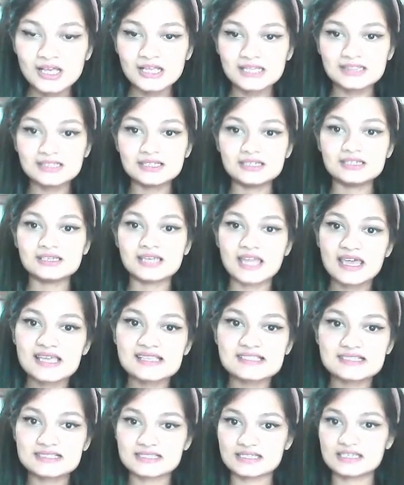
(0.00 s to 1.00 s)
The
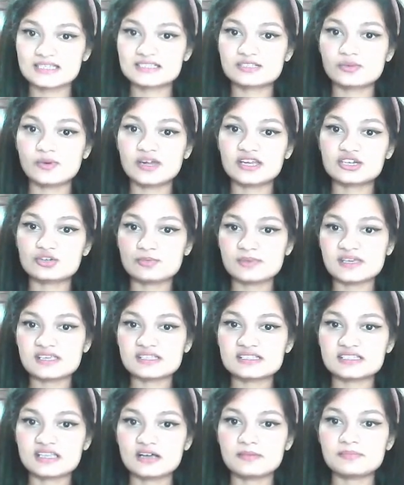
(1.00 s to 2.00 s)
next is going to be
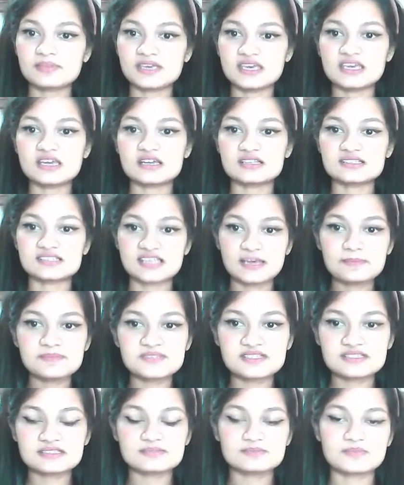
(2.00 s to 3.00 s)
some key concepts.
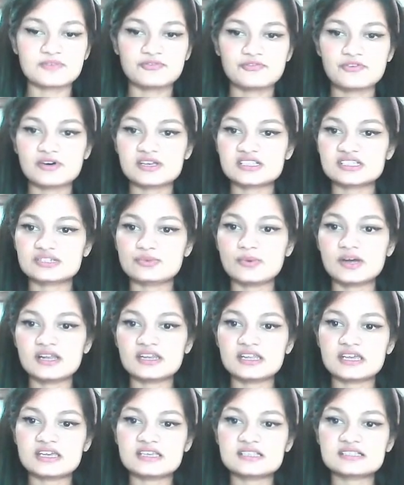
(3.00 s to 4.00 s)
The first one
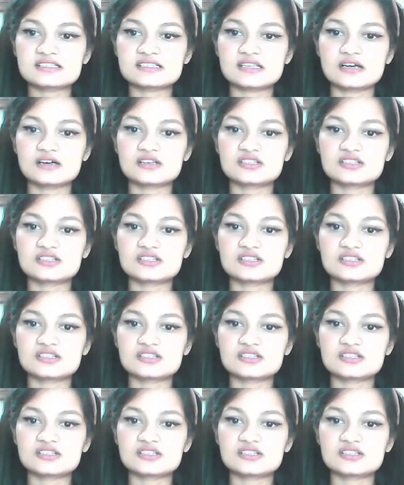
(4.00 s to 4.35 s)
is a